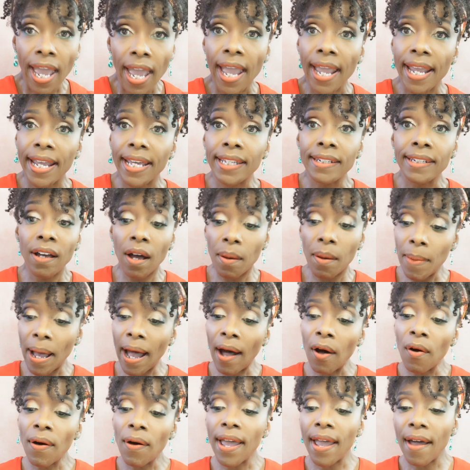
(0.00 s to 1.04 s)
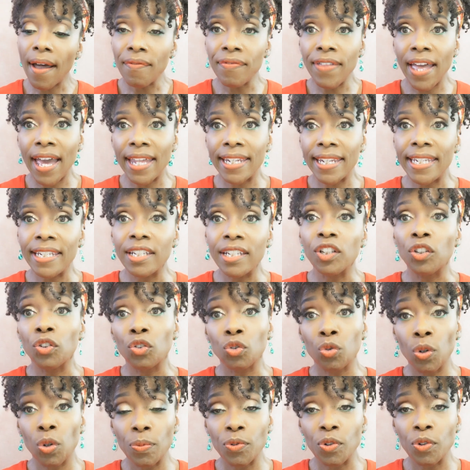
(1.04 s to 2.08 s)
And I'll have that in the
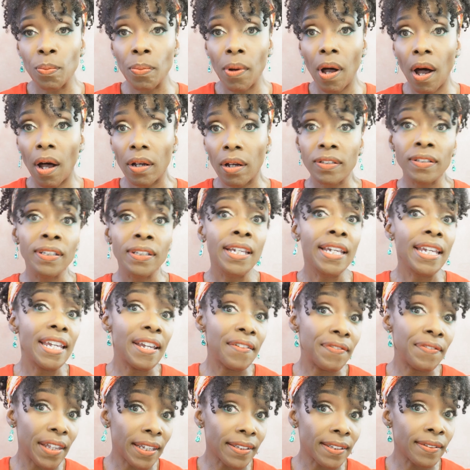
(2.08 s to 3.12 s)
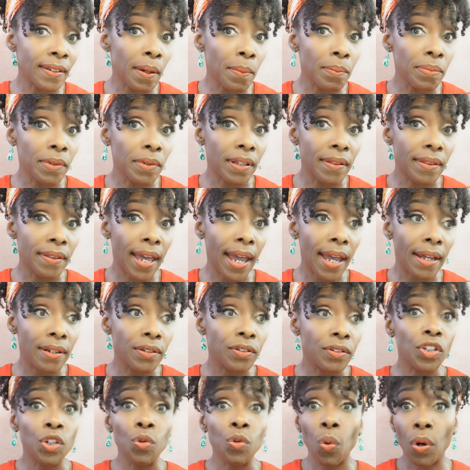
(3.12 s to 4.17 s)
description box if that's something that
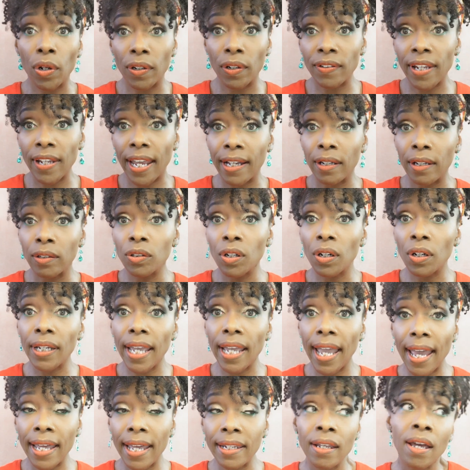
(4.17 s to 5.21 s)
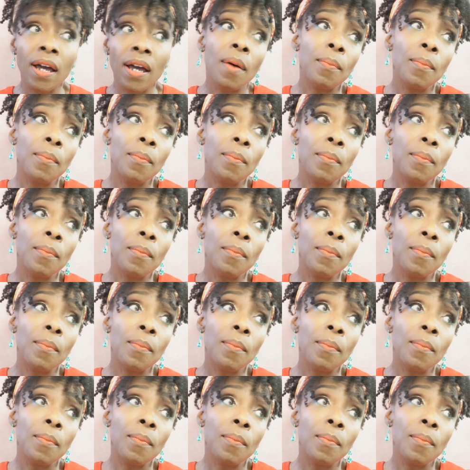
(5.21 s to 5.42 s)
you want to take a look at.